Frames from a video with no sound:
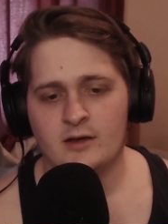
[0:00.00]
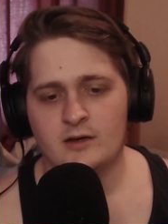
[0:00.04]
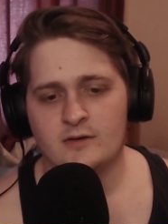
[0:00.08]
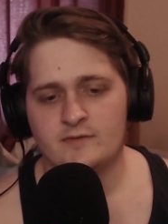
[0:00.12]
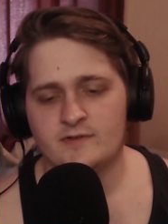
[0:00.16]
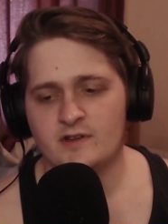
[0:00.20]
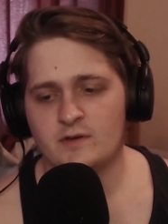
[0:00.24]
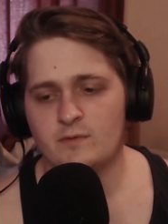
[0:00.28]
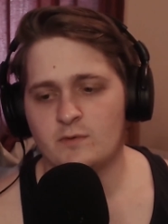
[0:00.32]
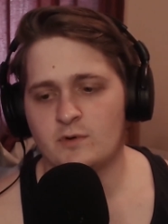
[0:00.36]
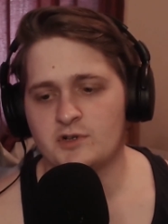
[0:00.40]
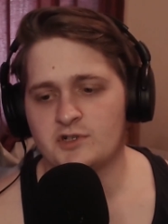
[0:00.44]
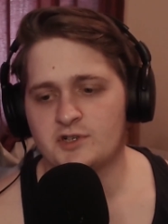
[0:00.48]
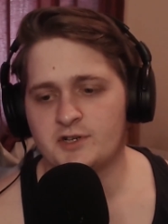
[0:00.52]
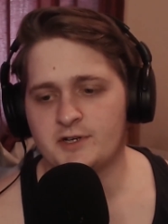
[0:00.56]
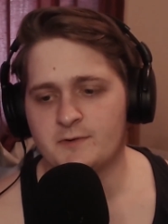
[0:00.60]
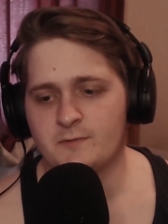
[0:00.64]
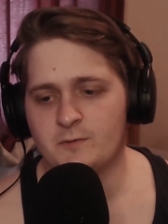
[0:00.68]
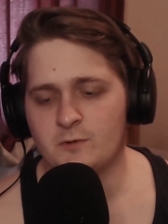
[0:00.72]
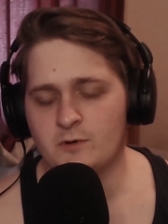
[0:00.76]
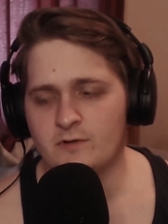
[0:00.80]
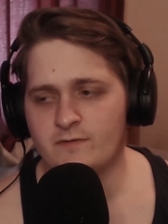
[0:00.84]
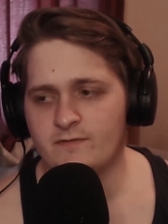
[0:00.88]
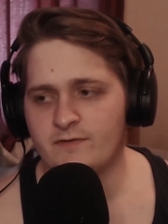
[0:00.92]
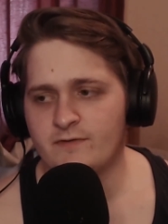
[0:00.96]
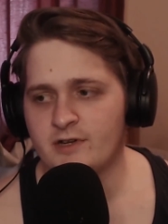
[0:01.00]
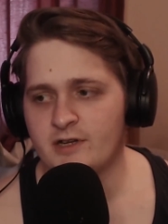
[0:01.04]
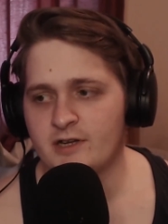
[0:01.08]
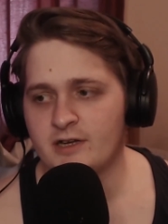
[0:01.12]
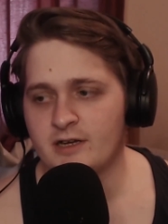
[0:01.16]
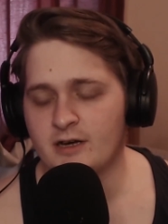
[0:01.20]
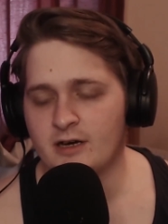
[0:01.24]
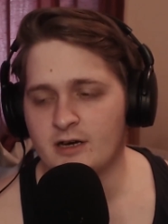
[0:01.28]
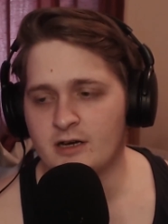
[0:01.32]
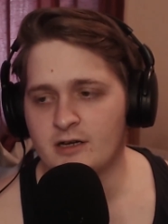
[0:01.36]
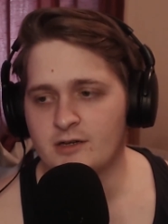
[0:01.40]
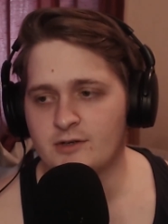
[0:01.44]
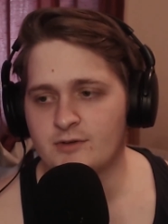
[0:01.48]
So watching Wolford hit
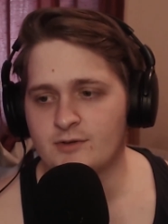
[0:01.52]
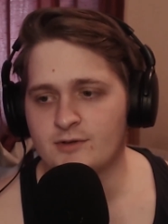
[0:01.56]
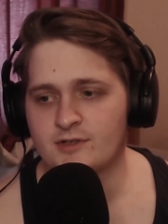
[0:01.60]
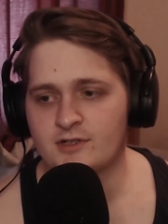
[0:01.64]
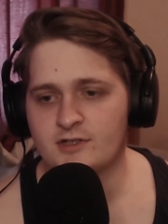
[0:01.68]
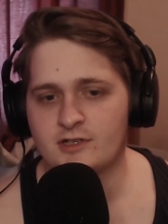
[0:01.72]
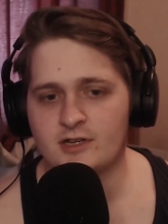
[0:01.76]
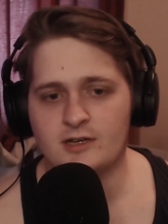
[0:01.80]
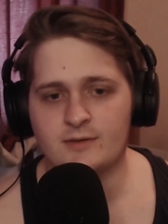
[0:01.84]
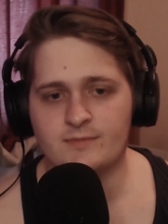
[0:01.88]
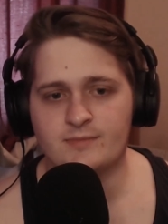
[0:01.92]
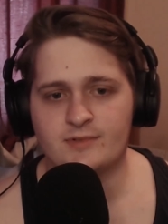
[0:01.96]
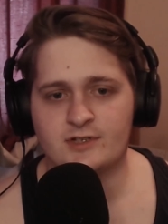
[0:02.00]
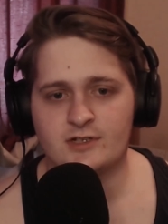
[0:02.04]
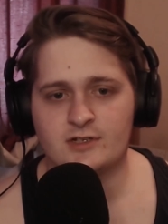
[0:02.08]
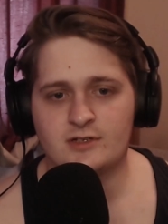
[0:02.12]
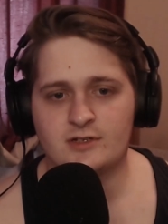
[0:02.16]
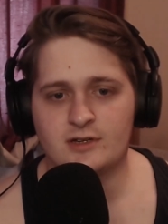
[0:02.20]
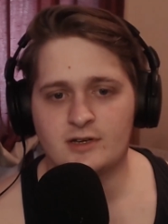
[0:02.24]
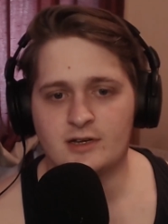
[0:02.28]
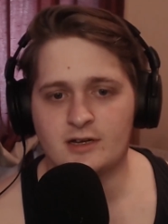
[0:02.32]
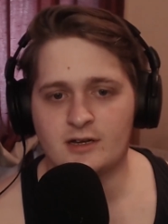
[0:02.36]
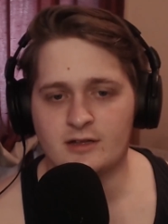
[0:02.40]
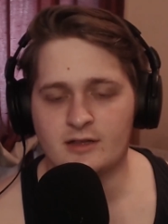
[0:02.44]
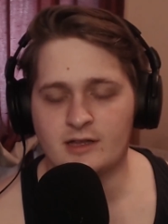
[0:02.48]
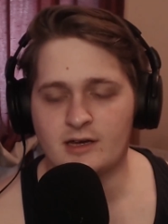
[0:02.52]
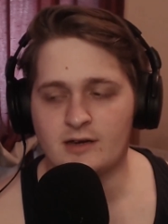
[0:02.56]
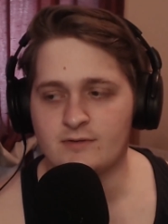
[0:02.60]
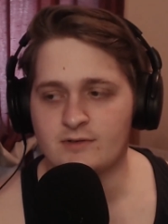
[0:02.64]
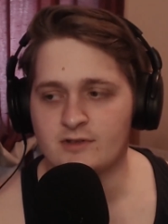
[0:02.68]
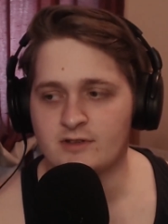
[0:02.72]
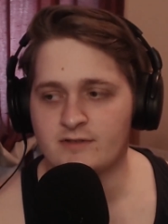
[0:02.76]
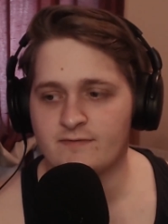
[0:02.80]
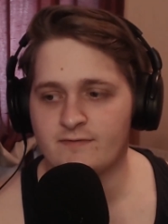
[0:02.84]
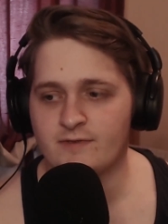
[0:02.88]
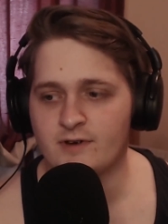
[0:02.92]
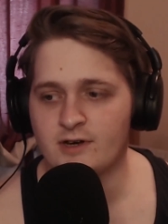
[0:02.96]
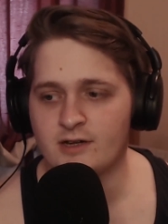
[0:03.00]
100 subs, that was
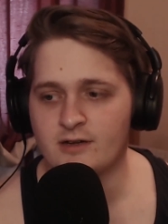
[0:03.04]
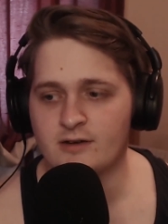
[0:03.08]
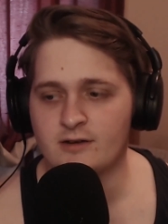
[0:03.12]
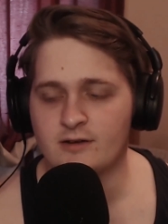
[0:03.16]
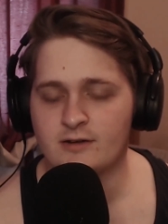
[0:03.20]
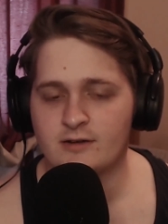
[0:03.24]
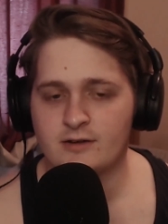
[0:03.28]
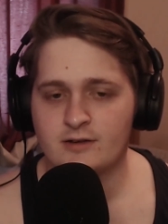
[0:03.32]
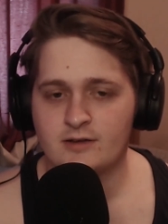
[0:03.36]
fun.